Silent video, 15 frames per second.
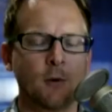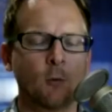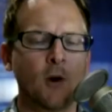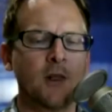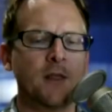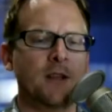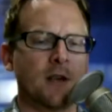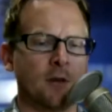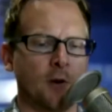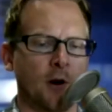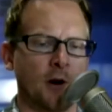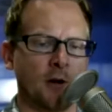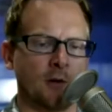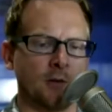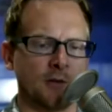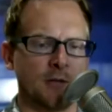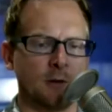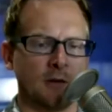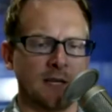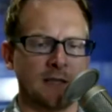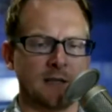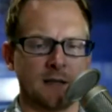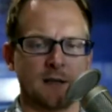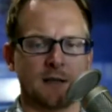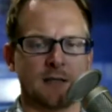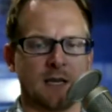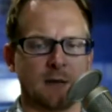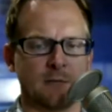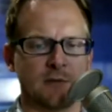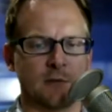one of the other articles you linked in this
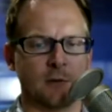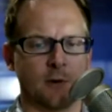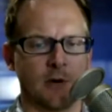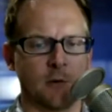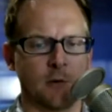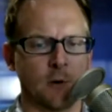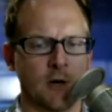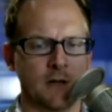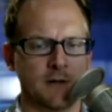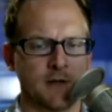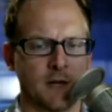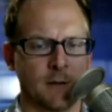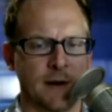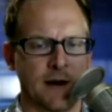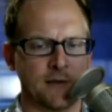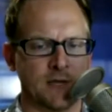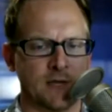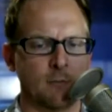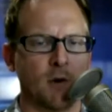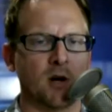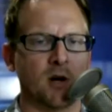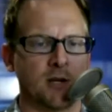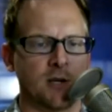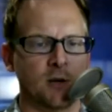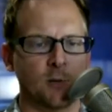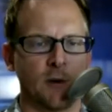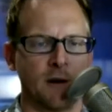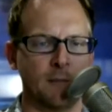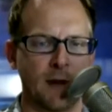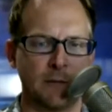same story was about uh, Mark
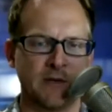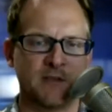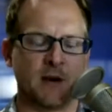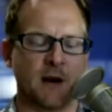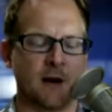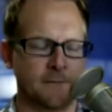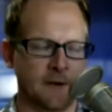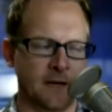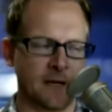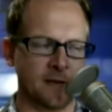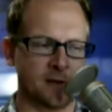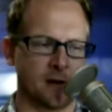Cuban maybe softening his